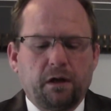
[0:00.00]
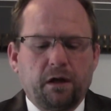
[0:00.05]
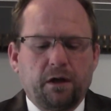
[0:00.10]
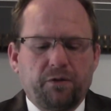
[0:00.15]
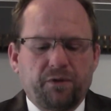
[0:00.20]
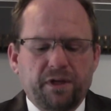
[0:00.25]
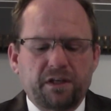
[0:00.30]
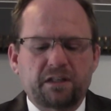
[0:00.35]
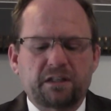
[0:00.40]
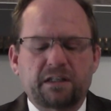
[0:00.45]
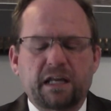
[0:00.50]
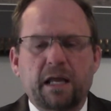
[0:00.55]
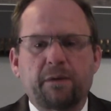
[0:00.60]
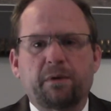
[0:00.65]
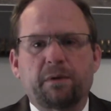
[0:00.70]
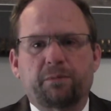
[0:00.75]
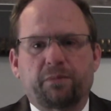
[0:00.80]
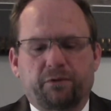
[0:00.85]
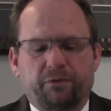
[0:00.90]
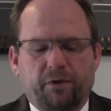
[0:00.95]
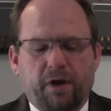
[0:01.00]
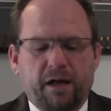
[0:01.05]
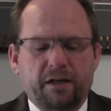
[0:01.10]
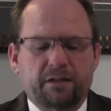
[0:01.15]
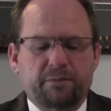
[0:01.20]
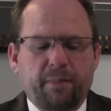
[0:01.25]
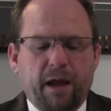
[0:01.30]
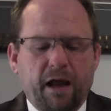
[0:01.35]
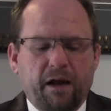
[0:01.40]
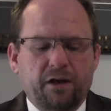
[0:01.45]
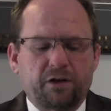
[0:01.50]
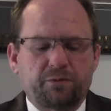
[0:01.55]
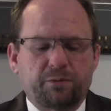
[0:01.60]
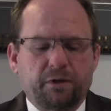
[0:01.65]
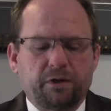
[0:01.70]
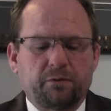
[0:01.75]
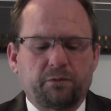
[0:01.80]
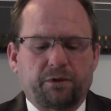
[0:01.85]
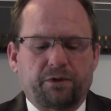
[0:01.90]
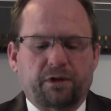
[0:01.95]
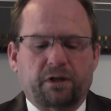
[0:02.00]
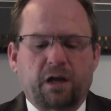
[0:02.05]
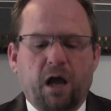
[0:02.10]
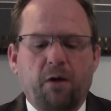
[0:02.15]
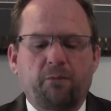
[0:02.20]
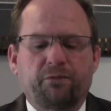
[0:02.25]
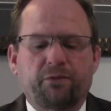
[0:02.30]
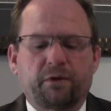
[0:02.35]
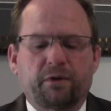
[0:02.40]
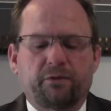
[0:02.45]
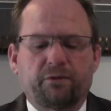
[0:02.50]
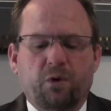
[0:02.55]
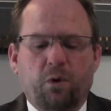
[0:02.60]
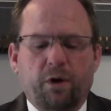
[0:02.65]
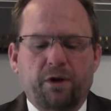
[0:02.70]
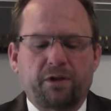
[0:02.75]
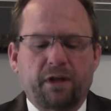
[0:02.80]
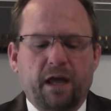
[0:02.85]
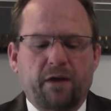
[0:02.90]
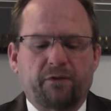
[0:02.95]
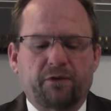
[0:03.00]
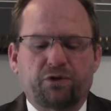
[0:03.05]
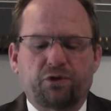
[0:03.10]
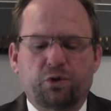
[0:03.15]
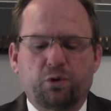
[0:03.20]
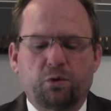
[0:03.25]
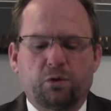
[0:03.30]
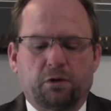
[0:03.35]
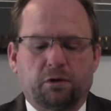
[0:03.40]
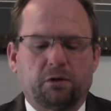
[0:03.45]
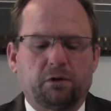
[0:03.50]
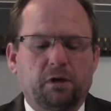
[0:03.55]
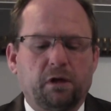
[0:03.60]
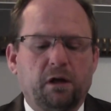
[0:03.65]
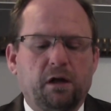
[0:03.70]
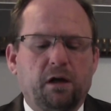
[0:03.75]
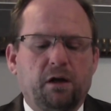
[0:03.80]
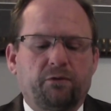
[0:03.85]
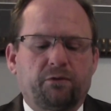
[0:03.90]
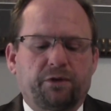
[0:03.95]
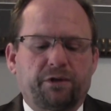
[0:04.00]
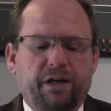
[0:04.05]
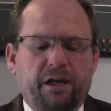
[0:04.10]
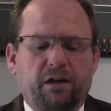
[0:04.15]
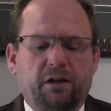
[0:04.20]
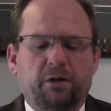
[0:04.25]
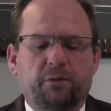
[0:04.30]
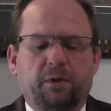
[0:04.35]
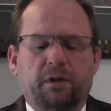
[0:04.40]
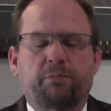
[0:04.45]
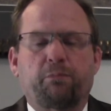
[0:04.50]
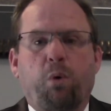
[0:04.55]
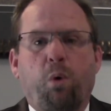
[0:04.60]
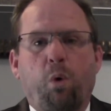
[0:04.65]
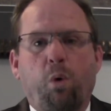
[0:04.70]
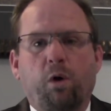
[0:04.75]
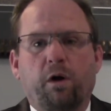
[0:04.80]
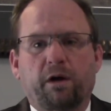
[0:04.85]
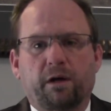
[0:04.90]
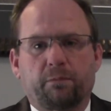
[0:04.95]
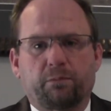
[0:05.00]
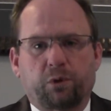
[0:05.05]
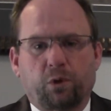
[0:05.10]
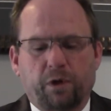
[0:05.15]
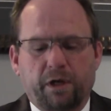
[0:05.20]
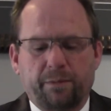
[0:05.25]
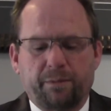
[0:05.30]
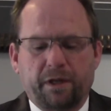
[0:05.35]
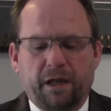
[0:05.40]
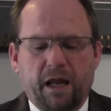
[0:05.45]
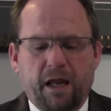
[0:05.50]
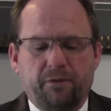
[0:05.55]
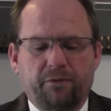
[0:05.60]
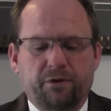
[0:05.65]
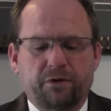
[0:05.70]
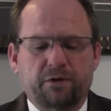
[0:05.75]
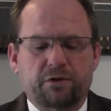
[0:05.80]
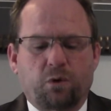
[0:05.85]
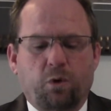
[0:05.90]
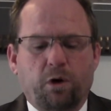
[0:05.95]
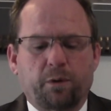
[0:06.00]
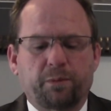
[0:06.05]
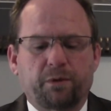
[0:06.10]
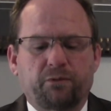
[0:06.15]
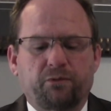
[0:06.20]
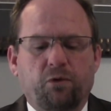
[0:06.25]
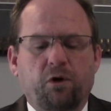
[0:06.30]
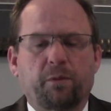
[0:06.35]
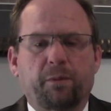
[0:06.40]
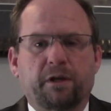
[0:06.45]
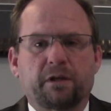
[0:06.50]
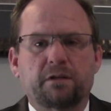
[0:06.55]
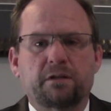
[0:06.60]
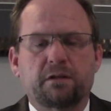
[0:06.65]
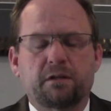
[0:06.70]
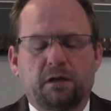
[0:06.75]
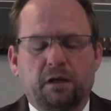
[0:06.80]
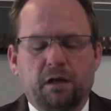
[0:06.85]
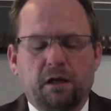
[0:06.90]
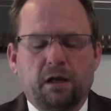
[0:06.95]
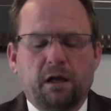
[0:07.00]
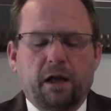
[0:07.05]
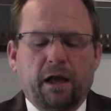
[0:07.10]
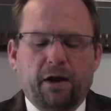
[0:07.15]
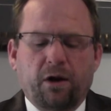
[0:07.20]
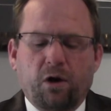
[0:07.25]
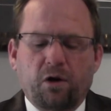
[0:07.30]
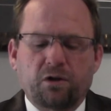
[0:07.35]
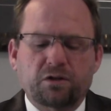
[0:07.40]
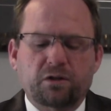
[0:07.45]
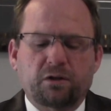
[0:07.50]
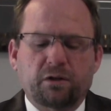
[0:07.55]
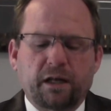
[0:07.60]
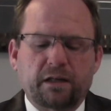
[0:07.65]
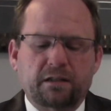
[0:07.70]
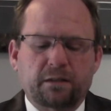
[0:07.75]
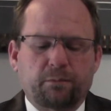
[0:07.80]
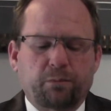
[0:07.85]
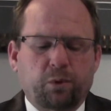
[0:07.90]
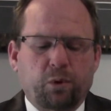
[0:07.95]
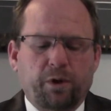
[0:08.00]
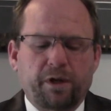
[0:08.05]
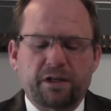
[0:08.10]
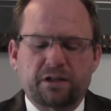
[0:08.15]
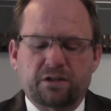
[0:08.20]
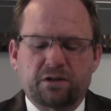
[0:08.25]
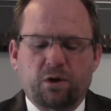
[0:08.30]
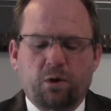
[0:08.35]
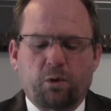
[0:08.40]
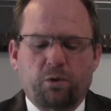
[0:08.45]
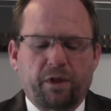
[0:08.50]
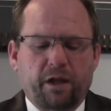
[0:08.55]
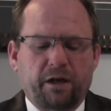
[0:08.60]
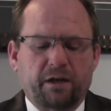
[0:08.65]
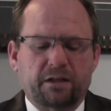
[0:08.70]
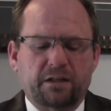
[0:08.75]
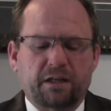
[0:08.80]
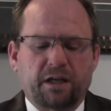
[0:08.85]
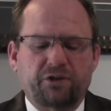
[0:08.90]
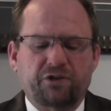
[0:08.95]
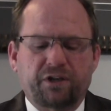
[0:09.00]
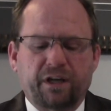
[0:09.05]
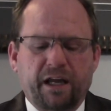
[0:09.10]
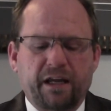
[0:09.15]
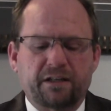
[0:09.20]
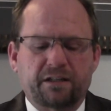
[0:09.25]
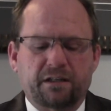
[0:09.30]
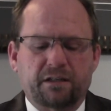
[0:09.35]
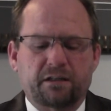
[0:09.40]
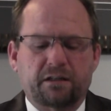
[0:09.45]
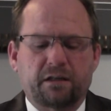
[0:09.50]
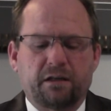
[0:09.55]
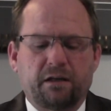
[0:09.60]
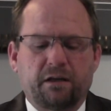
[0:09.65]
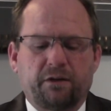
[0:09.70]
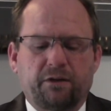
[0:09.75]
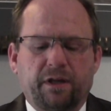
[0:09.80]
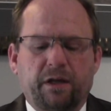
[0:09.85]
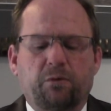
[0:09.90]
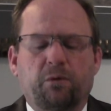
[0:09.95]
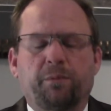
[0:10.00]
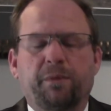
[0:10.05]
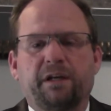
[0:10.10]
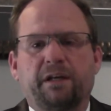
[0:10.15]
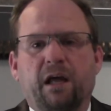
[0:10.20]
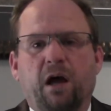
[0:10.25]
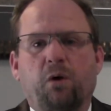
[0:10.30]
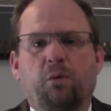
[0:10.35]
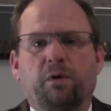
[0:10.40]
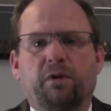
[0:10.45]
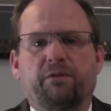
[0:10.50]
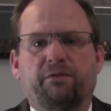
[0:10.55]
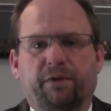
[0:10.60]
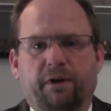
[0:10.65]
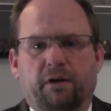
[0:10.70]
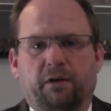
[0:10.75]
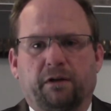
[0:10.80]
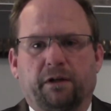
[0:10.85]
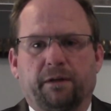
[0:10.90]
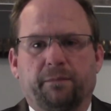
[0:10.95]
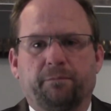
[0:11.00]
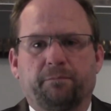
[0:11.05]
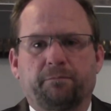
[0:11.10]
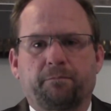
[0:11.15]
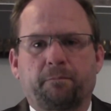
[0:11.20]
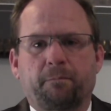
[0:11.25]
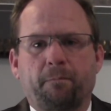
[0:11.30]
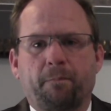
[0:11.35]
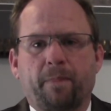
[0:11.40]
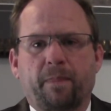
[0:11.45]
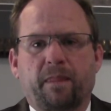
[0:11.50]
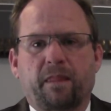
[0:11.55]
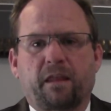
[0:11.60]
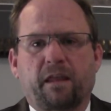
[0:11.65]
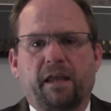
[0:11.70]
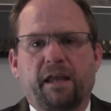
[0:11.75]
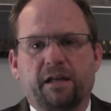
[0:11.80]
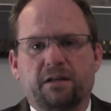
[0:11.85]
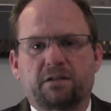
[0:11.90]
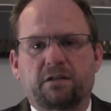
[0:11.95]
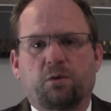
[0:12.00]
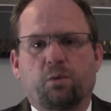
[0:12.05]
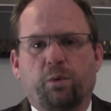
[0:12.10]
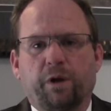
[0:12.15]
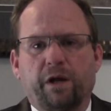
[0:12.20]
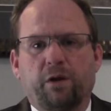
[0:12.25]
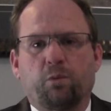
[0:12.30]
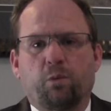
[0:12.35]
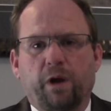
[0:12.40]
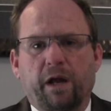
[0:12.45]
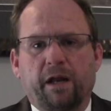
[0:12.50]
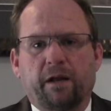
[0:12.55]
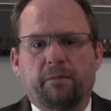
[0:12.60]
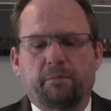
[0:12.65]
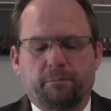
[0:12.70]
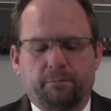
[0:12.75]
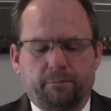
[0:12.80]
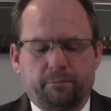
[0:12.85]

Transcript: This statement provides management with the comfort of knowing they have a tool for dealing with poor employee behaviors or performance, and also lets employees know that in such cases they will be dealt with fairly. It's a win-win.